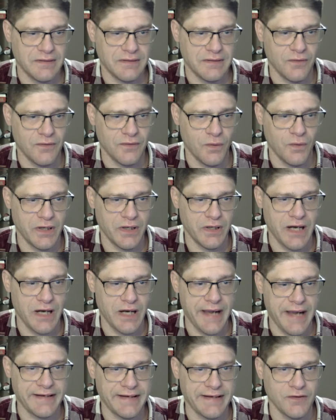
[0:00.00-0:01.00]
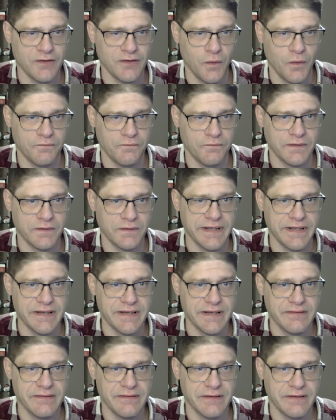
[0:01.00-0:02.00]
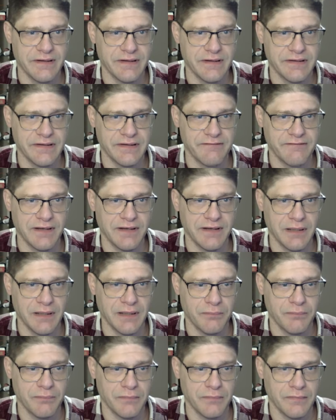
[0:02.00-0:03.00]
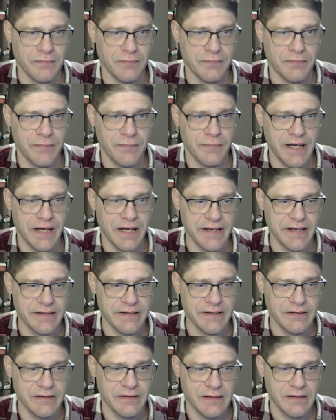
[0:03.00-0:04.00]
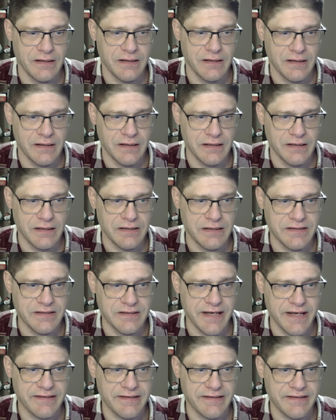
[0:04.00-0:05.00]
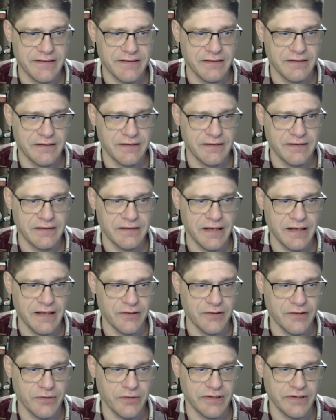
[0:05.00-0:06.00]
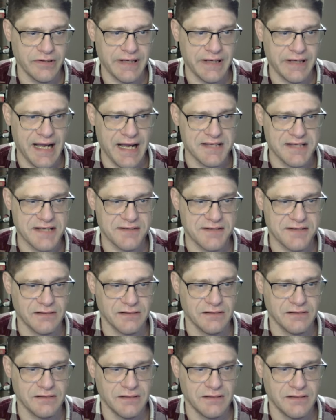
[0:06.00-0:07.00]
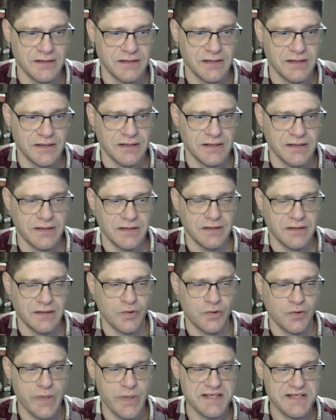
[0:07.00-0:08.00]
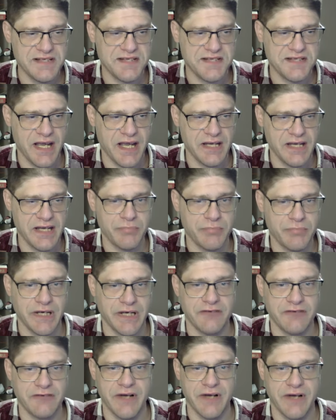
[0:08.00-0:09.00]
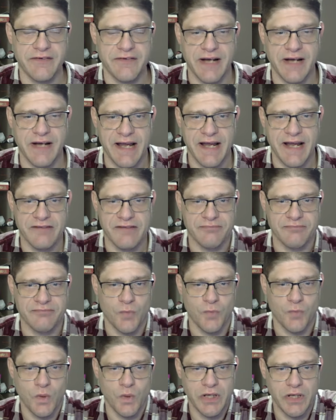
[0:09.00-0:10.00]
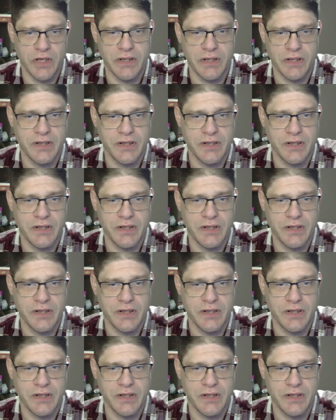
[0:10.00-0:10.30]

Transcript: or I can hopefully uh, develop my knight in order to castle queenside, but I'd rather have more